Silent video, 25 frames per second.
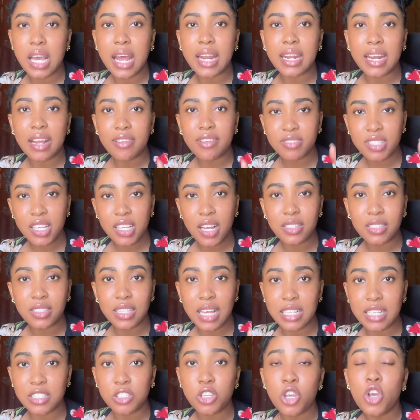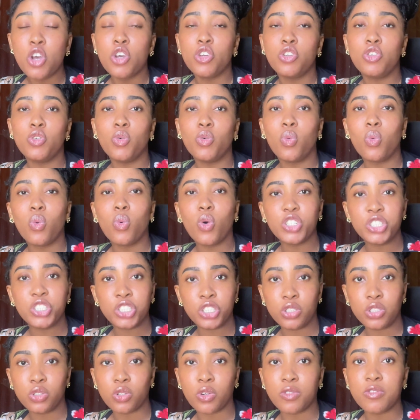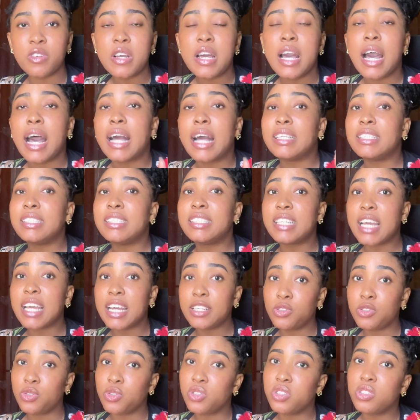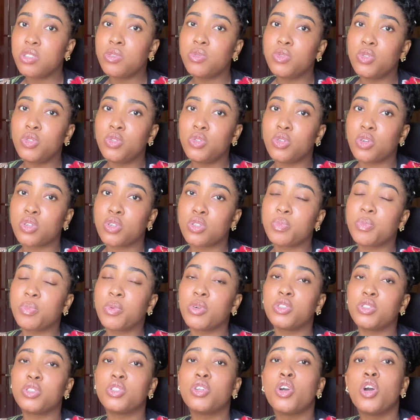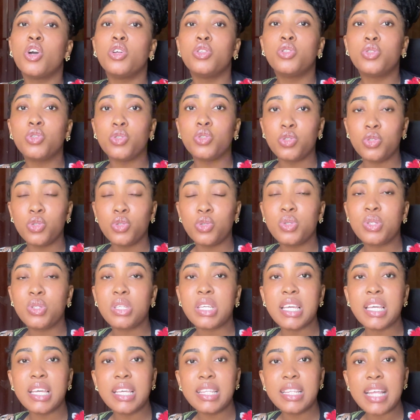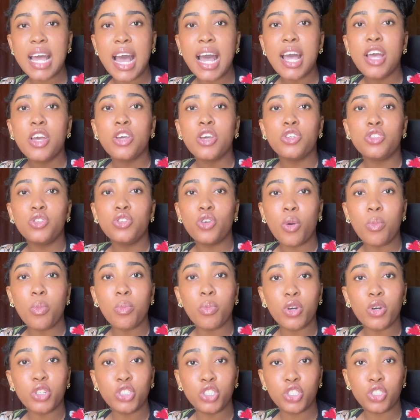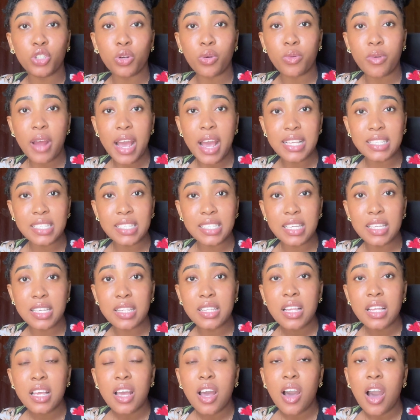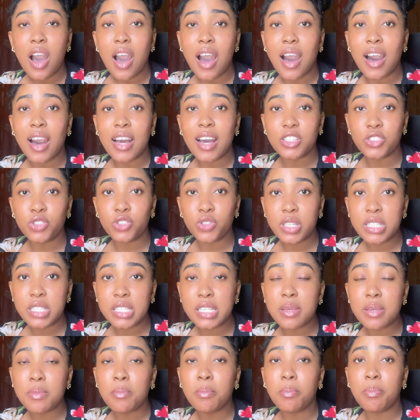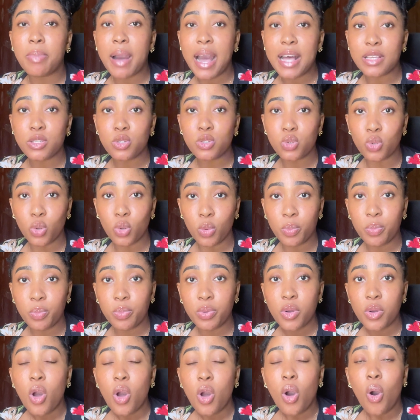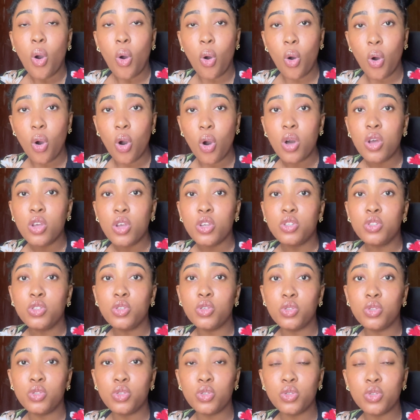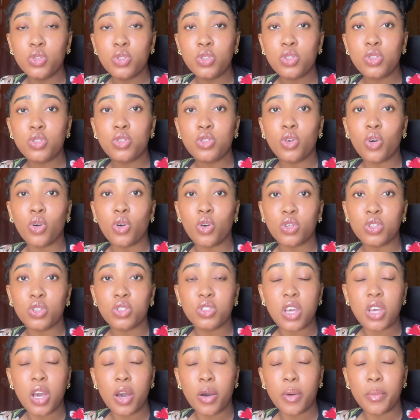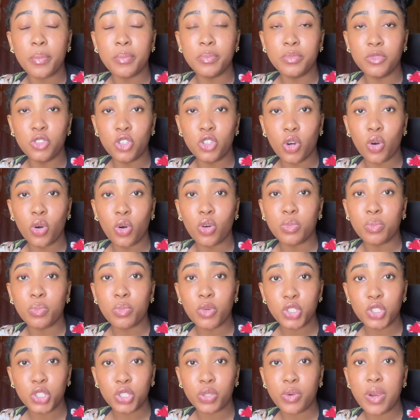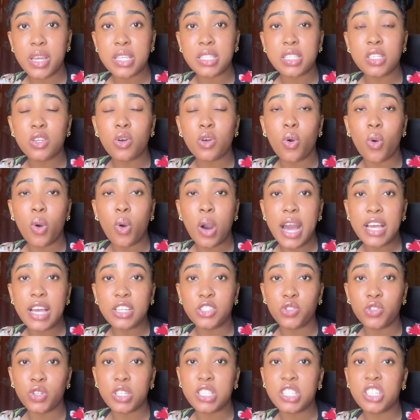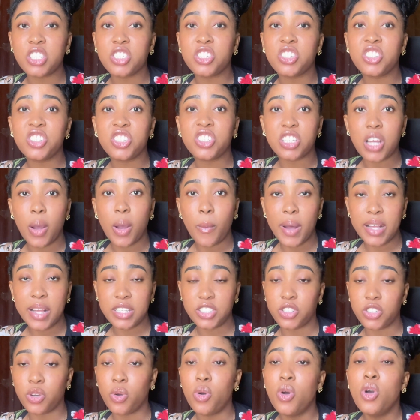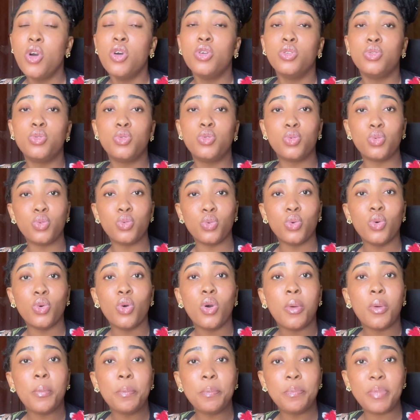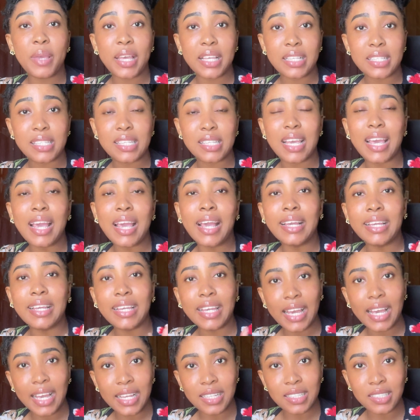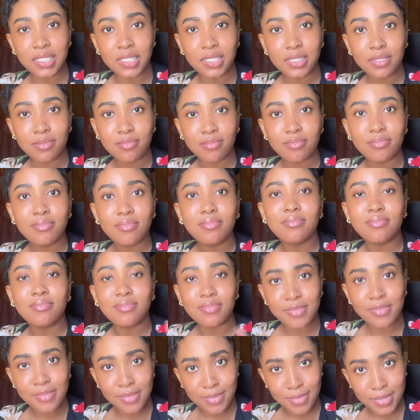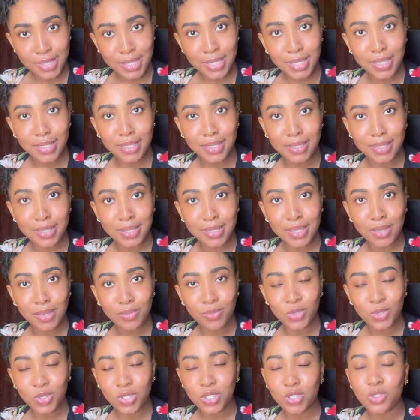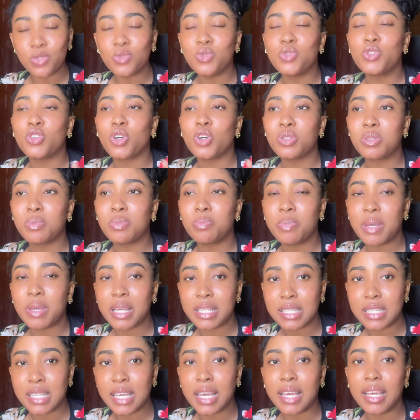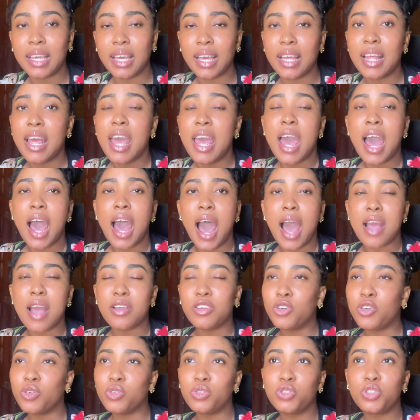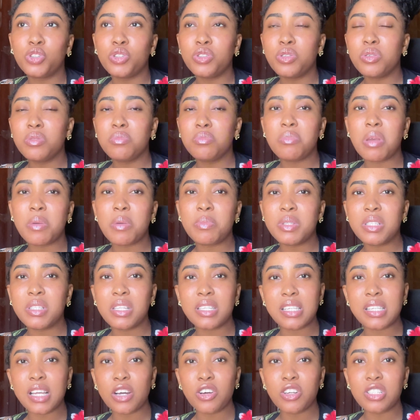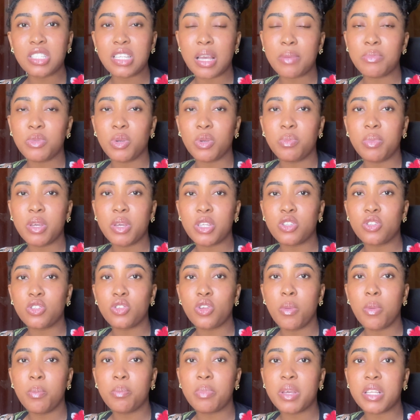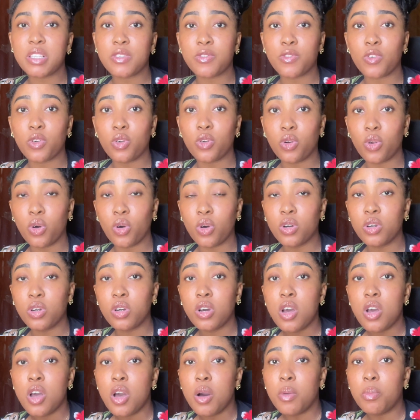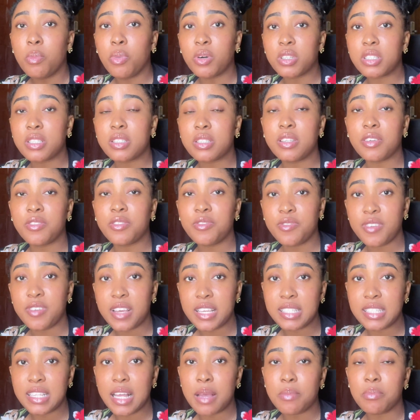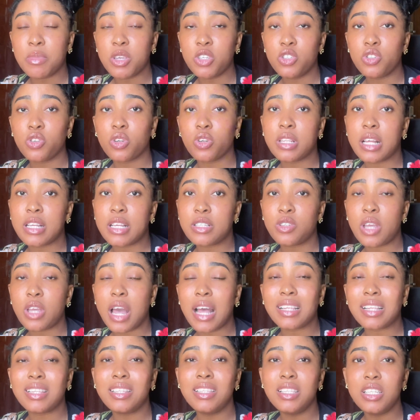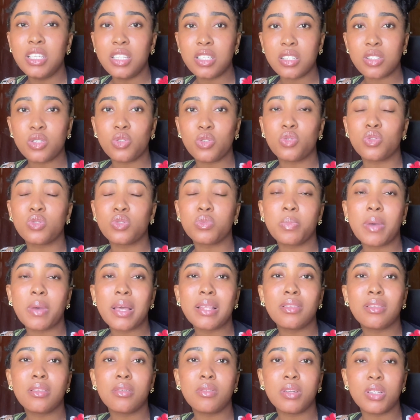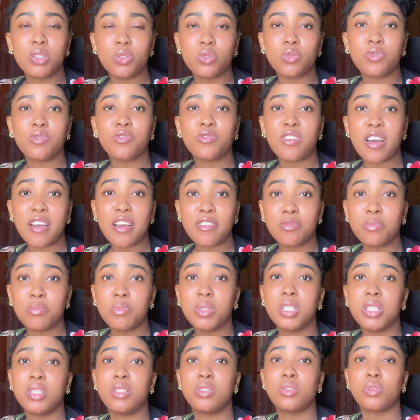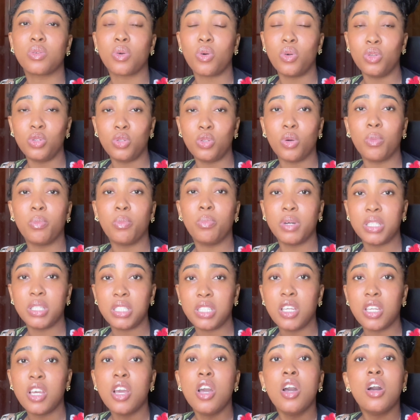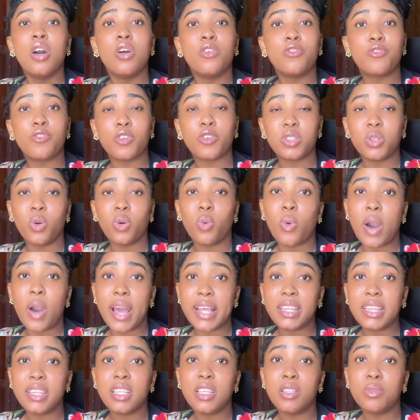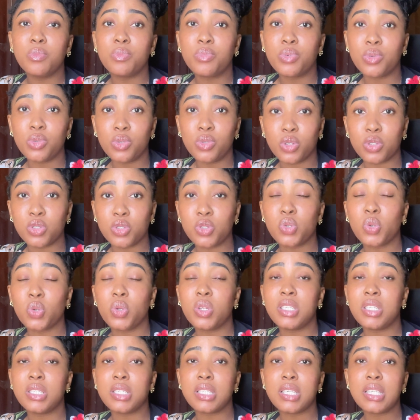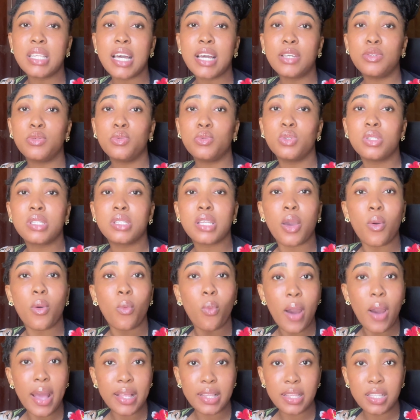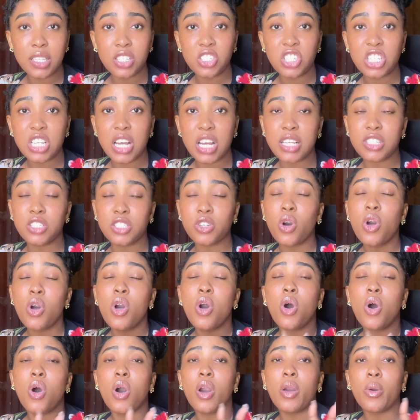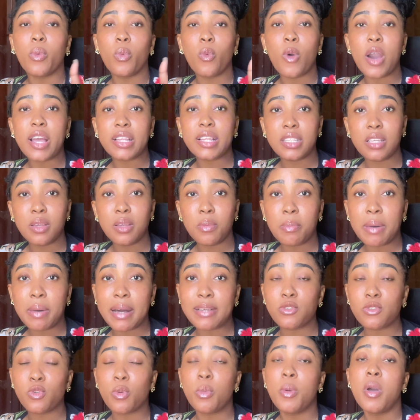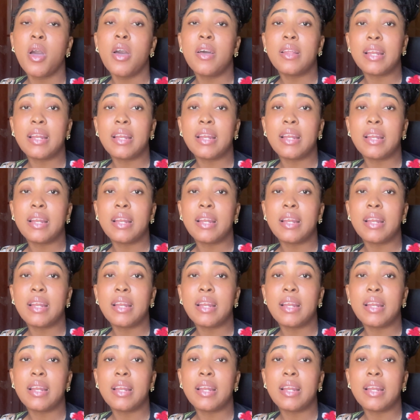And after that, you wash it off, and then you still use your sponge to use either your moisturizing and hydrating bar soap, or you use your moisturizing or hydrating shower gel to bathe again. Still in the same routine, you just bathe again. You shouldn't, maybe the second time you bathe, don't bathe for long, but the first time, make sure that at least you spend 3 to 5 minutes on your body for the whitening product. So it's either you use a whitening shower gel or a whitening bar soap.